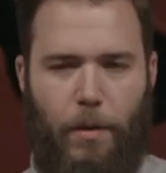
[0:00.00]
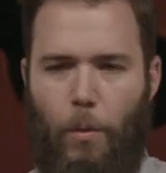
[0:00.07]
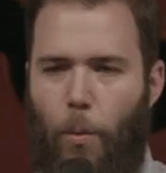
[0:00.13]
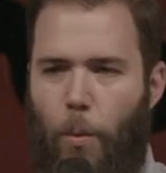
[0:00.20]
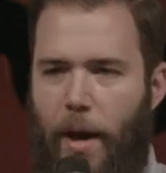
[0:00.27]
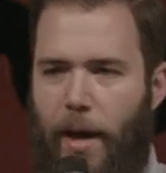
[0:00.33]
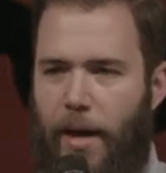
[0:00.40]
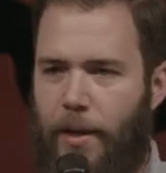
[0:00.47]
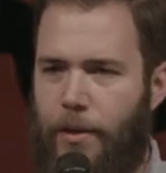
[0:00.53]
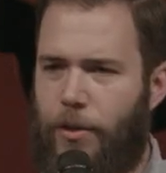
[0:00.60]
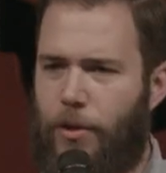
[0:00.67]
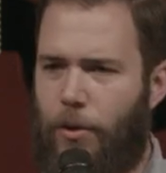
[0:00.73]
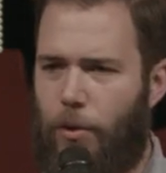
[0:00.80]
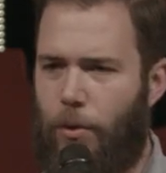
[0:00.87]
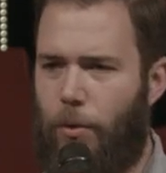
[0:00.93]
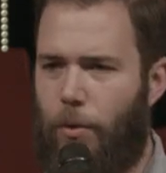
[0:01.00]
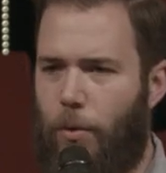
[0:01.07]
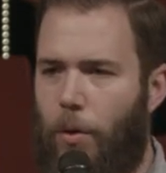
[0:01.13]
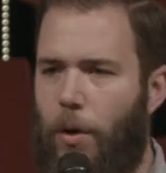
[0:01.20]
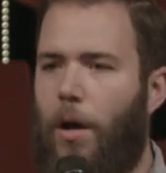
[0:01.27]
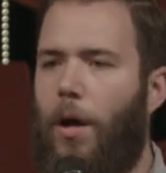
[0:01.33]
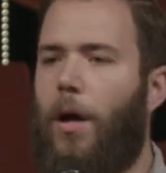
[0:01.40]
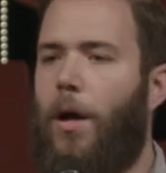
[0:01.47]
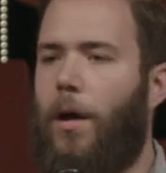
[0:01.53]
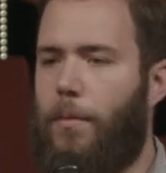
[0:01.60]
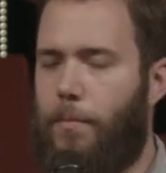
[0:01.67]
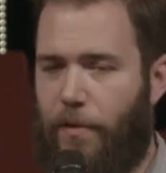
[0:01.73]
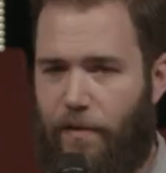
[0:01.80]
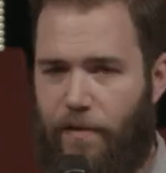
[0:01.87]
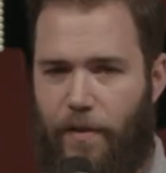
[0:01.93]
way to
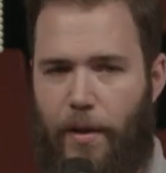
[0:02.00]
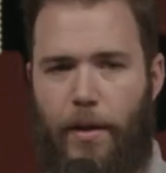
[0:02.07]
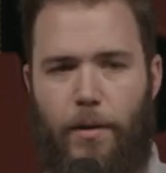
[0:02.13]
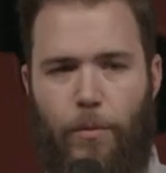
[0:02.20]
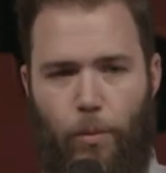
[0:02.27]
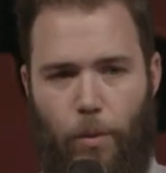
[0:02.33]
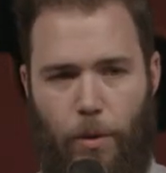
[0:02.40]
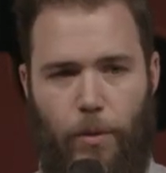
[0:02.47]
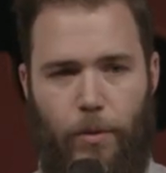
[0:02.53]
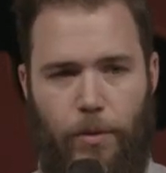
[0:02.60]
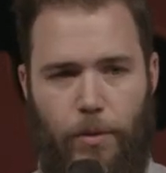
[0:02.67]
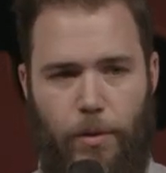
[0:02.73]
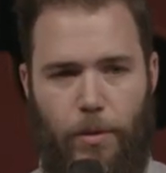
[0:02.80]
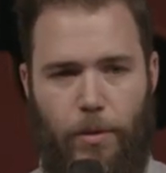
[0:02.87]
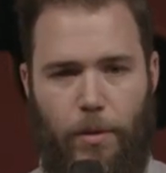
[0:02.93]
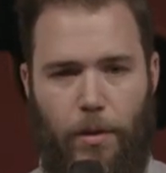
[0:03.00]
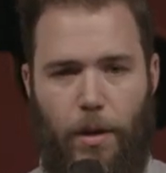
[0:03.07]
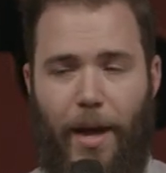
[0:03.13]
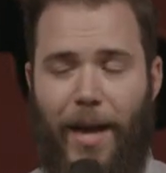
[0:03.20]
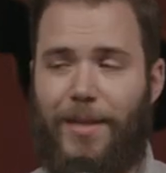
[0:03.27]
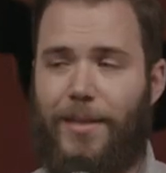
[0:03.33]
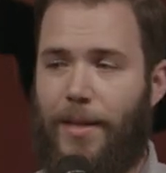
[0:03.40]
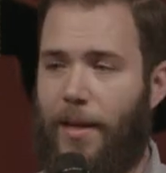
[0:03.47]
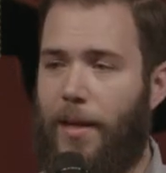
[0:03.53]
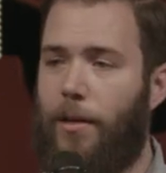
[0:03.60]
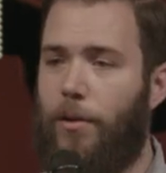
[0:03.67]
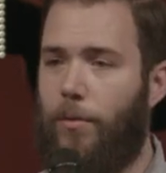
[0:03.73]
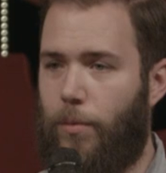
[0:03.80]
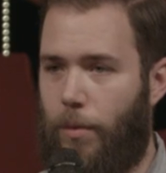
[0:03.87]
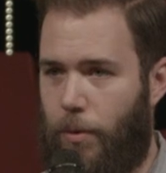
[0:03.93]
prevent wounds and to
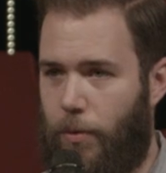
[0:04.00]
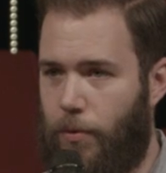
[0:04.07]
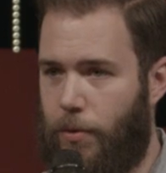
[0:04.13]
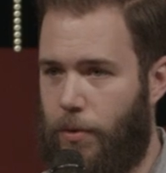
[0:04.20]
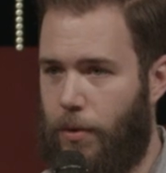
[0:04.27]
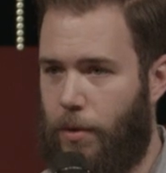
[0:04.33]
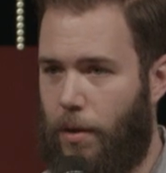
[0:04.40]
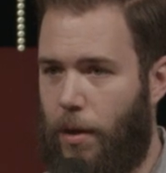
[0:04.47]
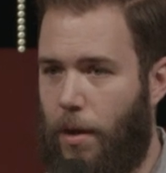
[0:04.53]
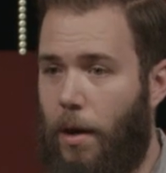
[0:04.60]
heal wounds.